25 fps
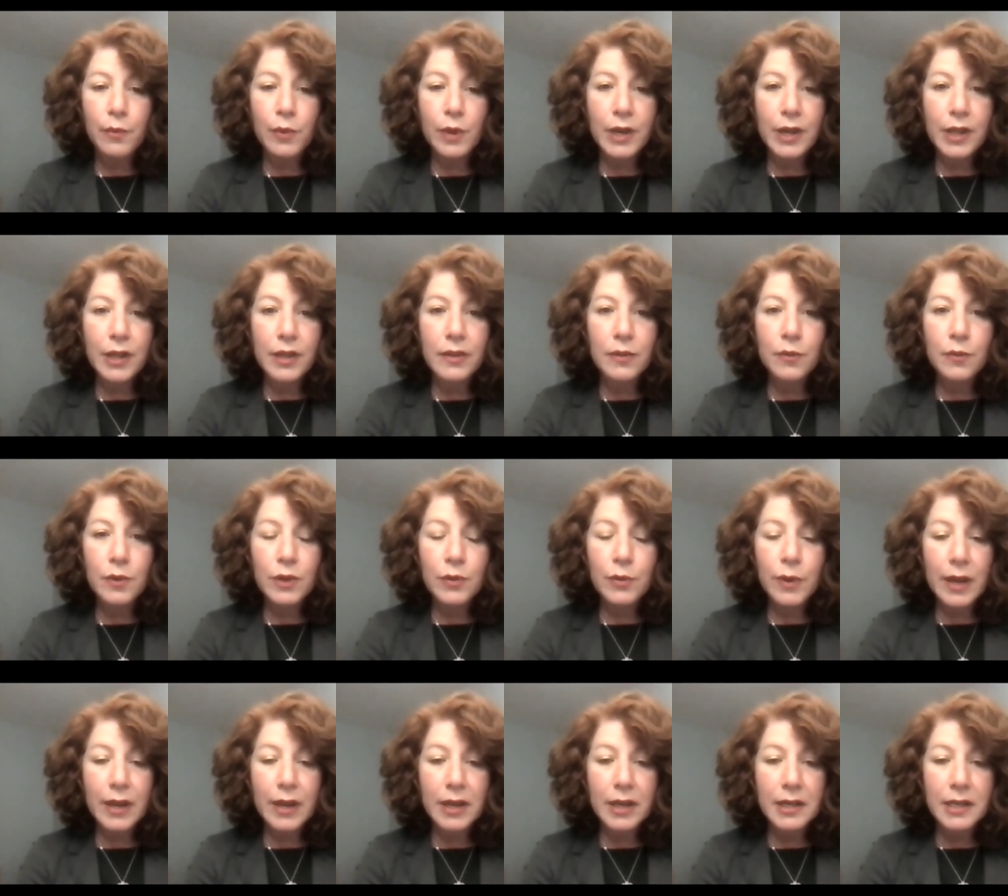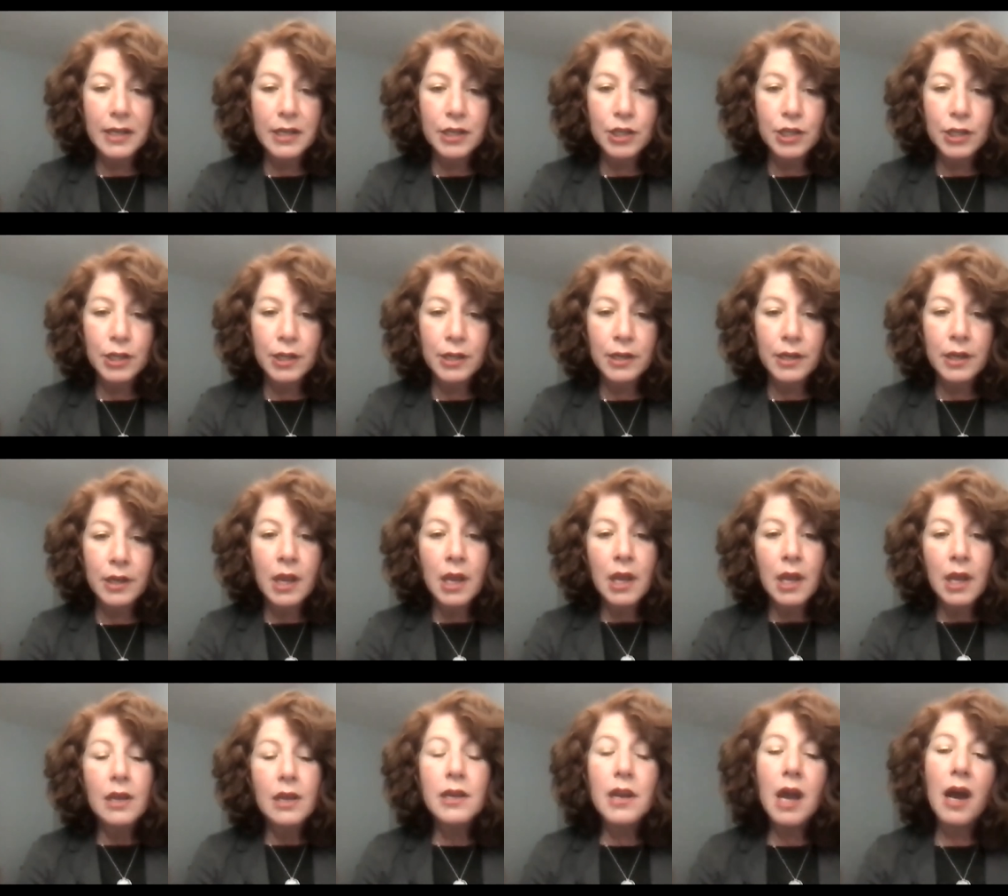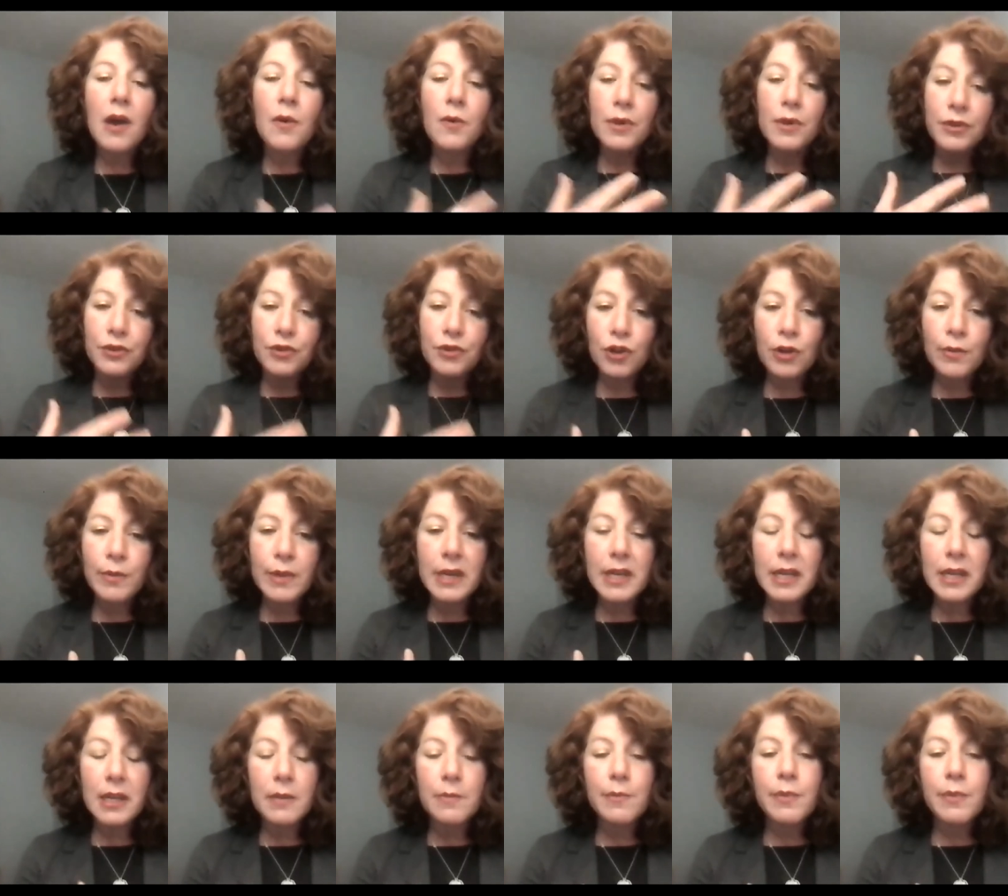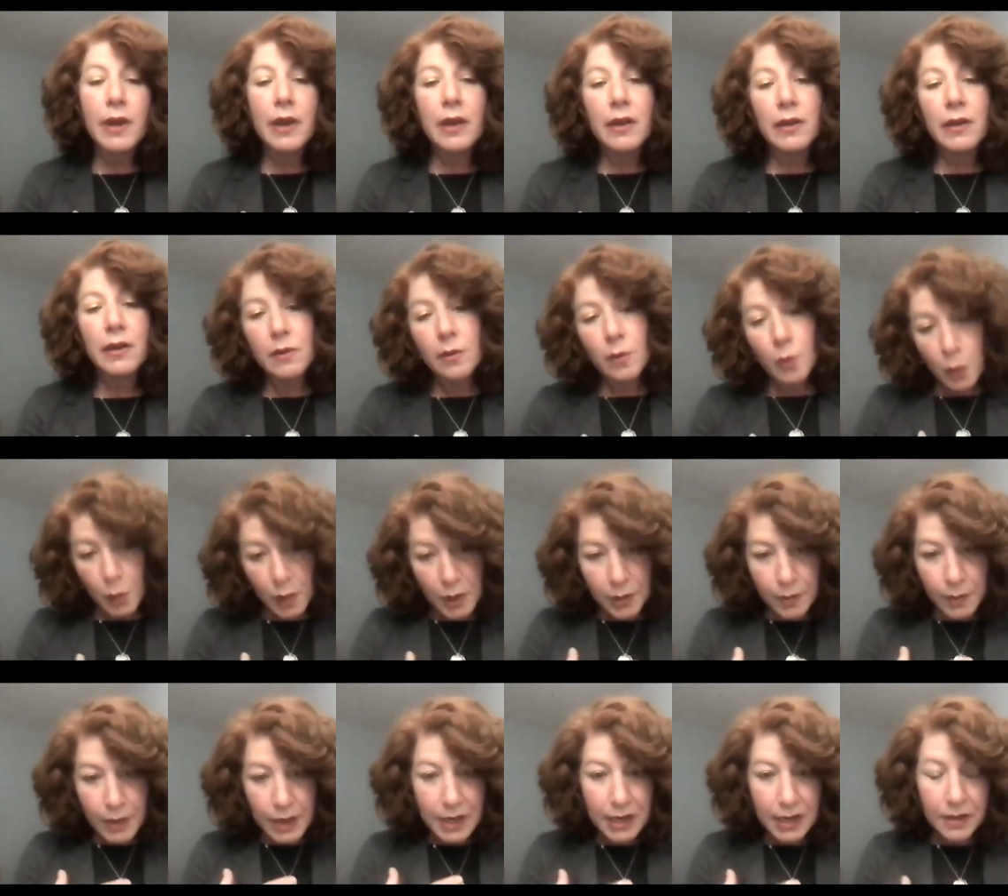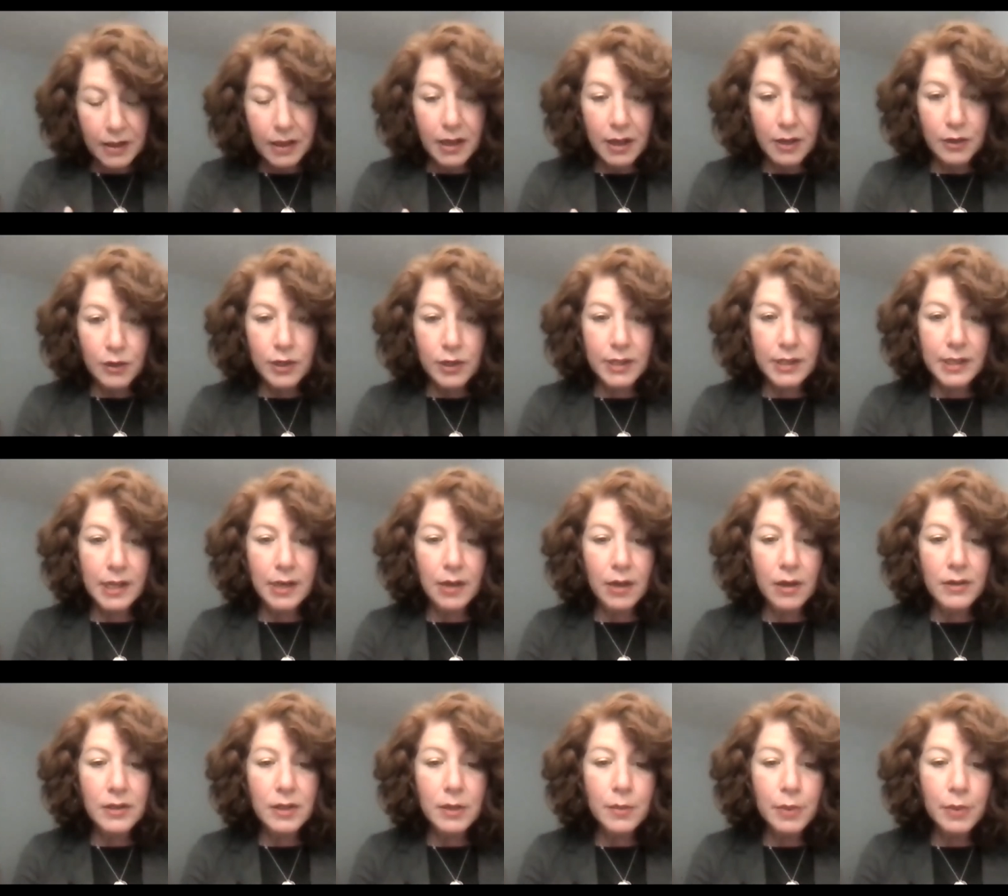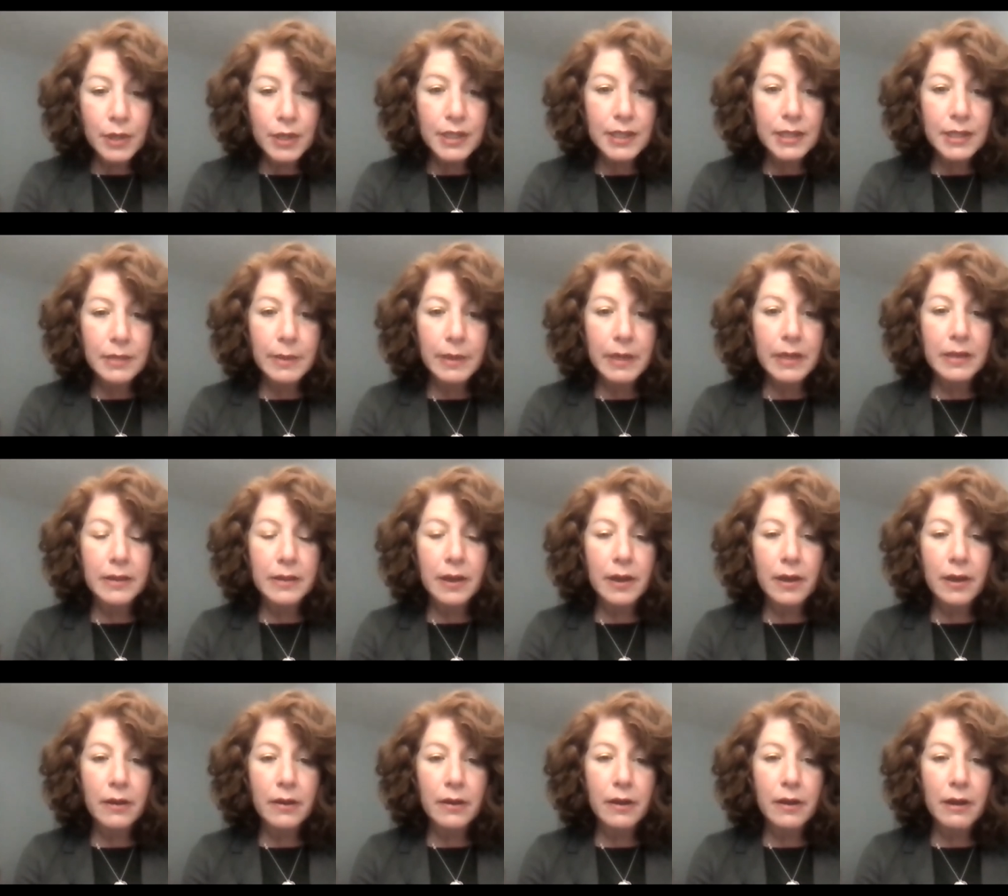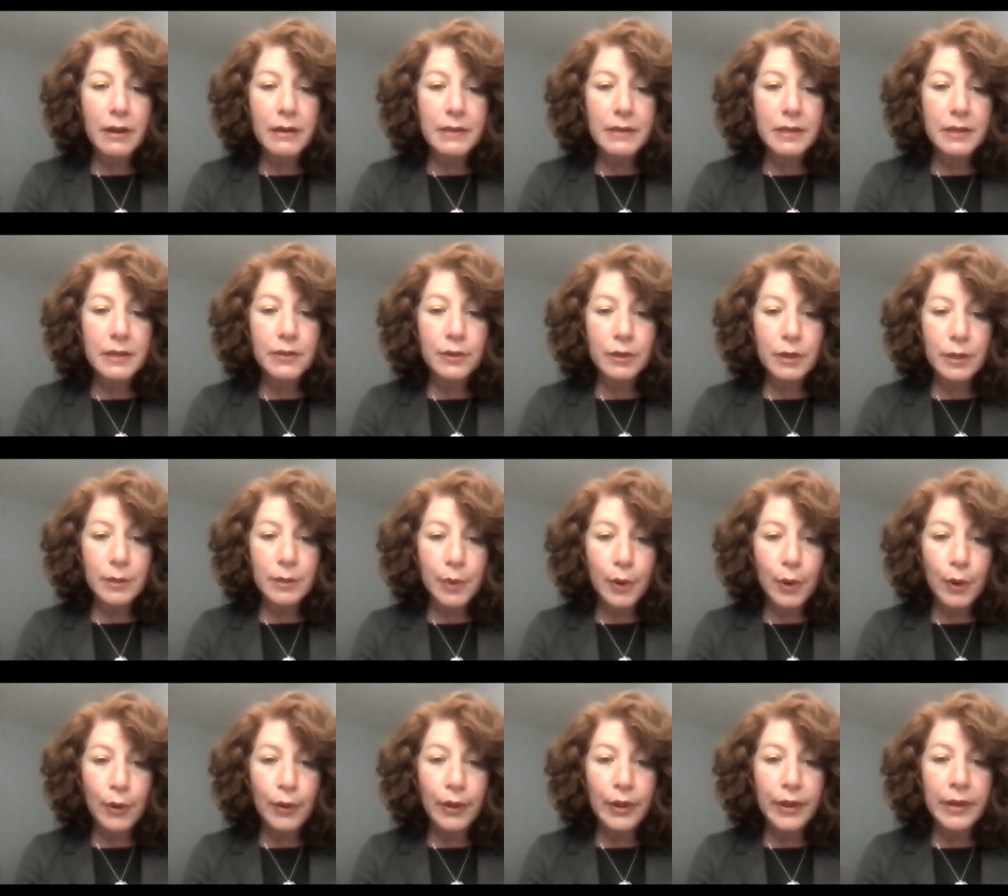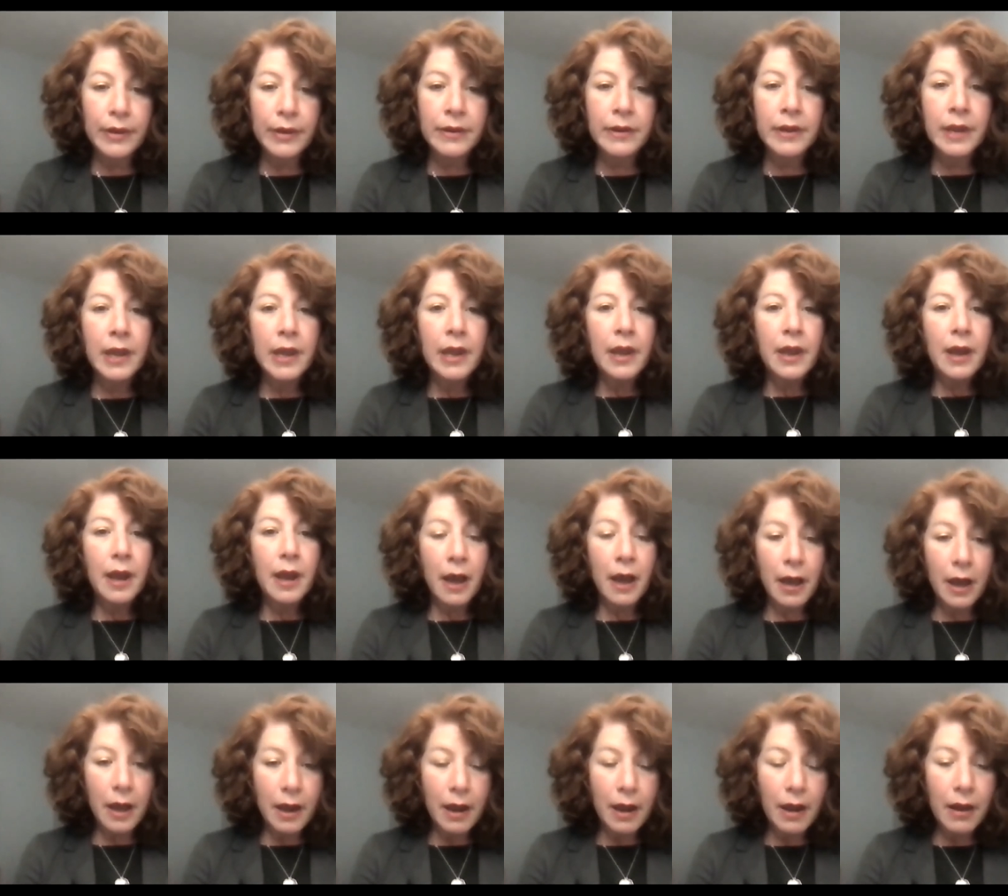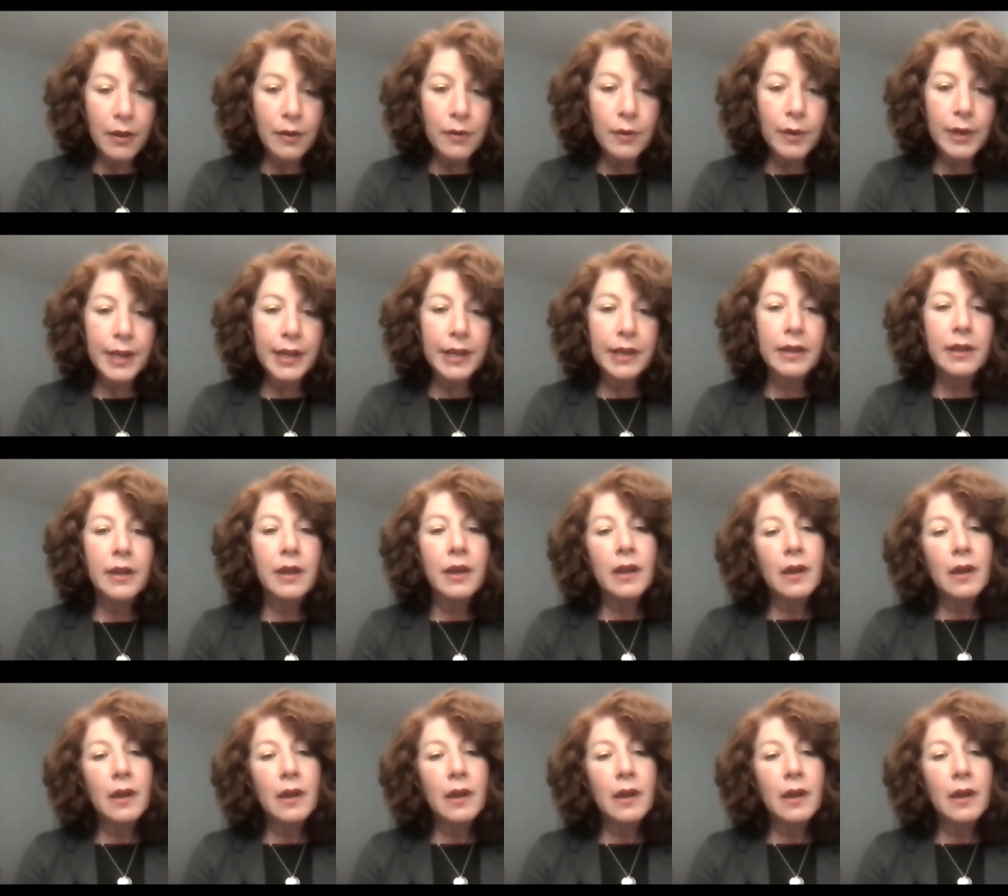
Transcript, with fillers: with with recognition, not with Germany, but with many of the countries that also participated in the Holocaust, including Poland, uh, Hungary.